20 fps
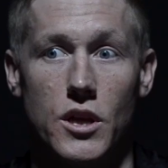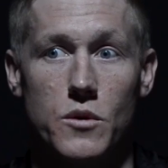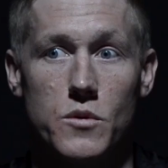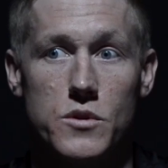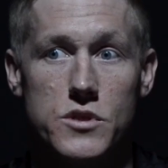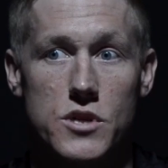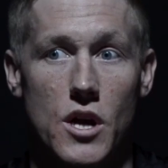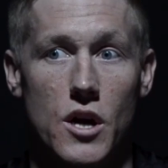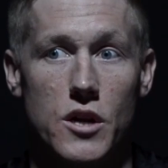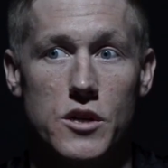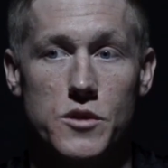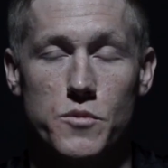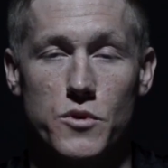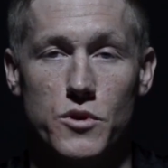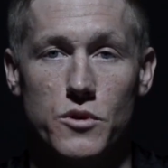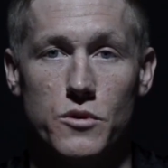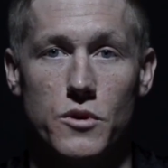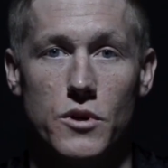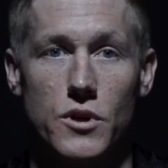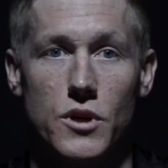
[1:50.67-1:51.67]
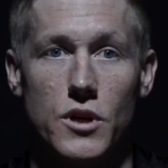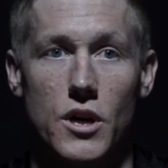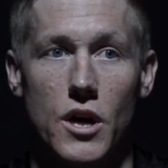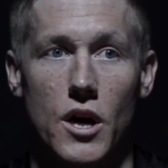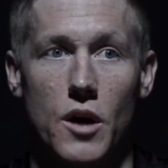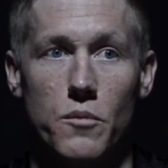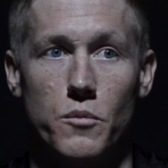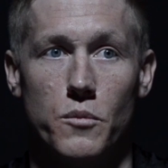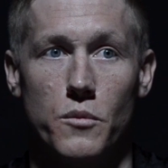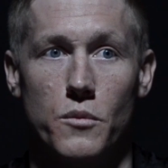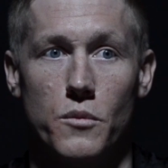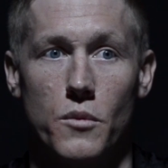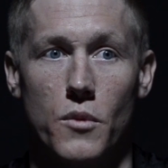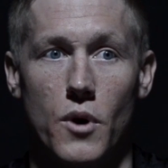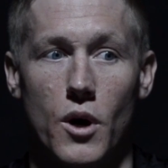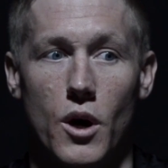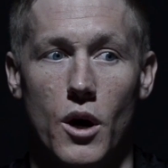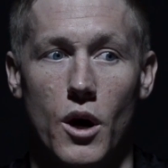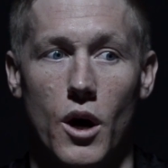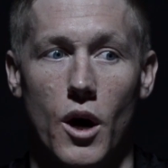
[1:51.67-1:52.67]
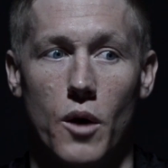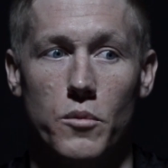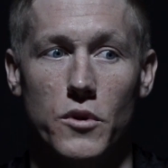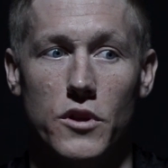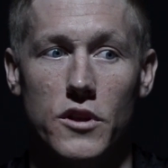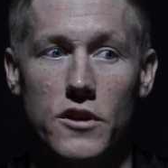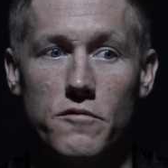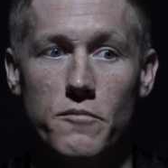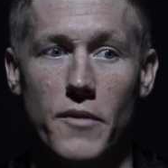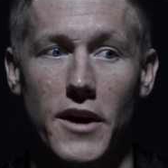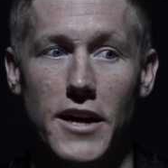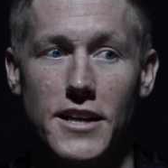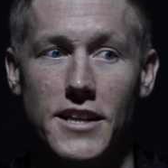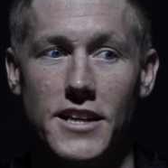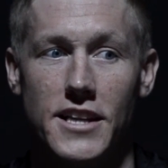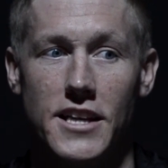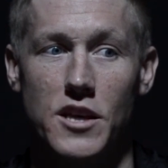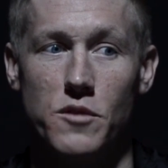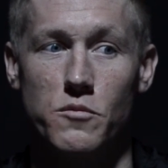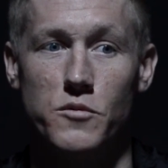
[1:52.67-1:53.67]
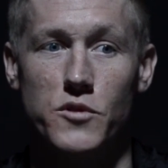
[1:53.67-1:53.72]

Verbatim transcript: he was an entrepreneur, and I I believe my he